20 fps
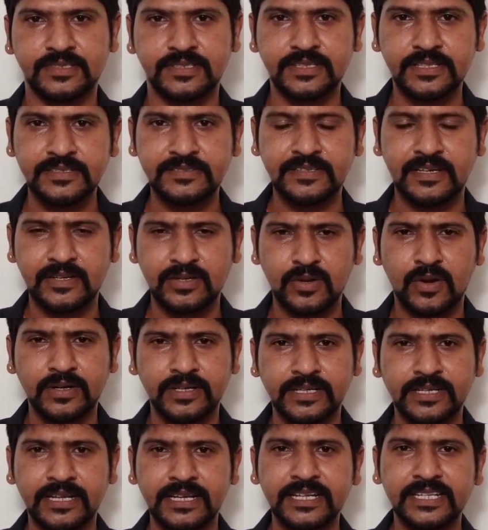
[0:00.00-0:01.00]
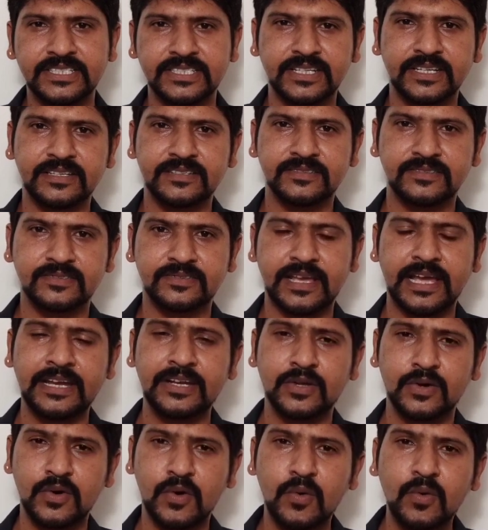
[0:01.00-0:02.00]
These are not cliches,
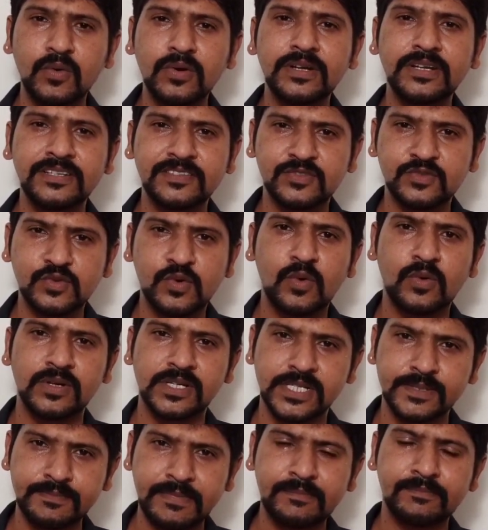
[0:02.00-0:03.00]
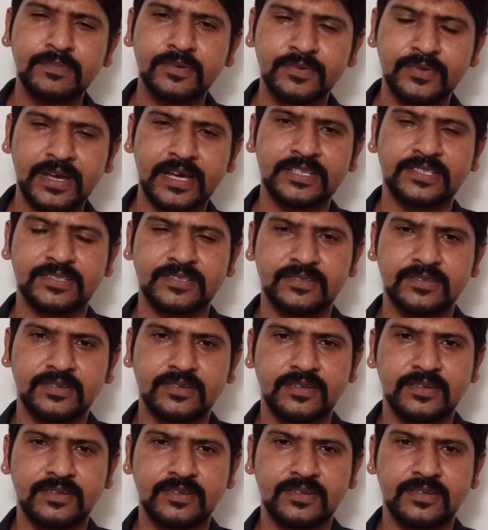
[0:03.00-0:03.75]
and old is gold. Remember that.